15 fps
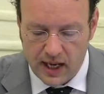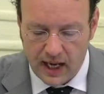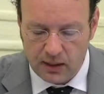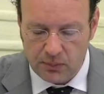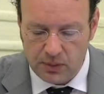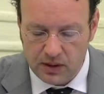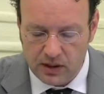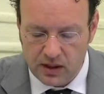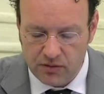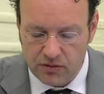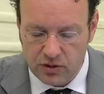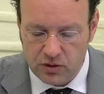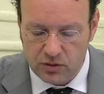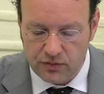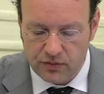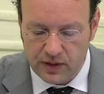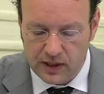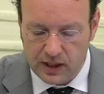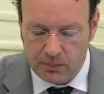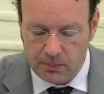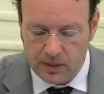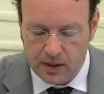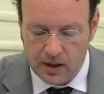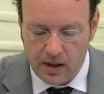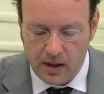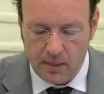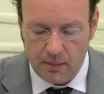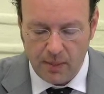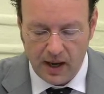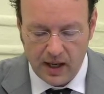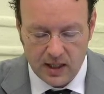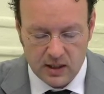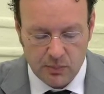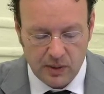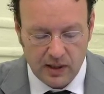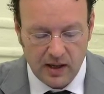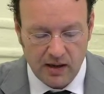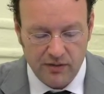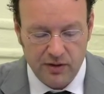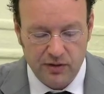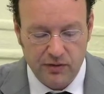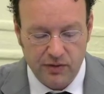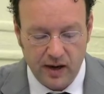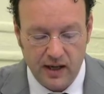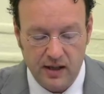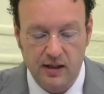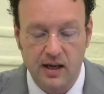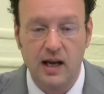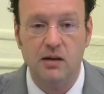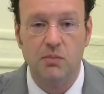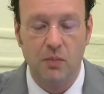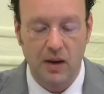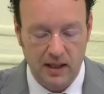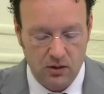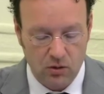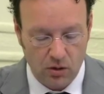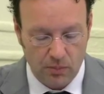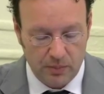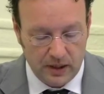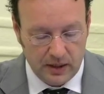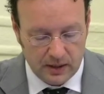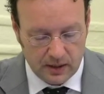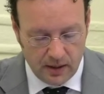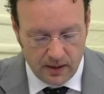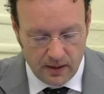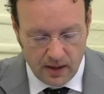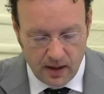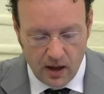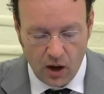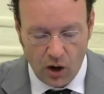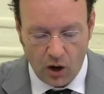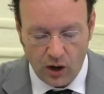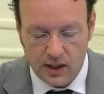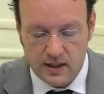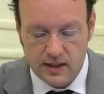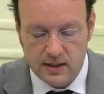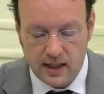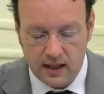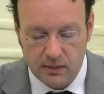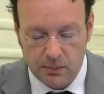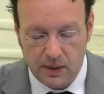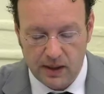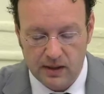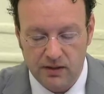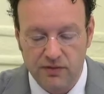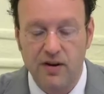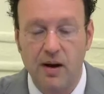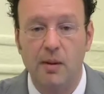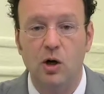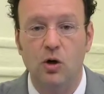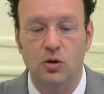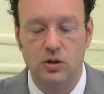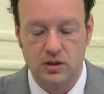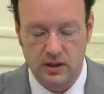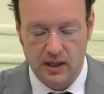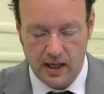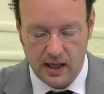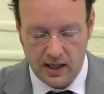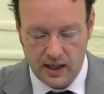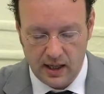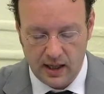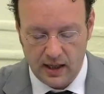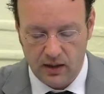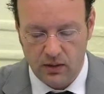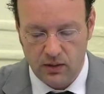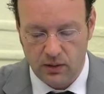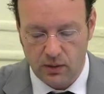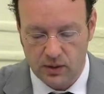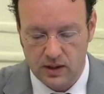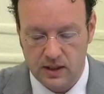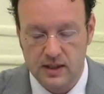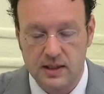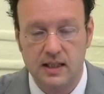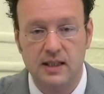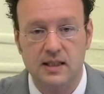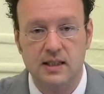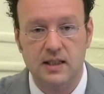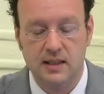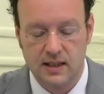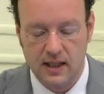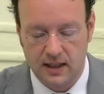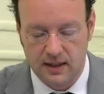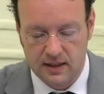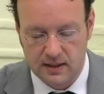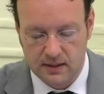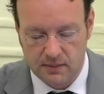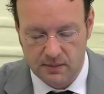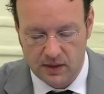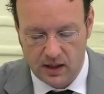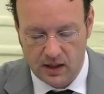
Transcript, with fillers: had been given to Philippe by his beloved friend and mentor Peter, on his deathbed in Famagusta in 1366.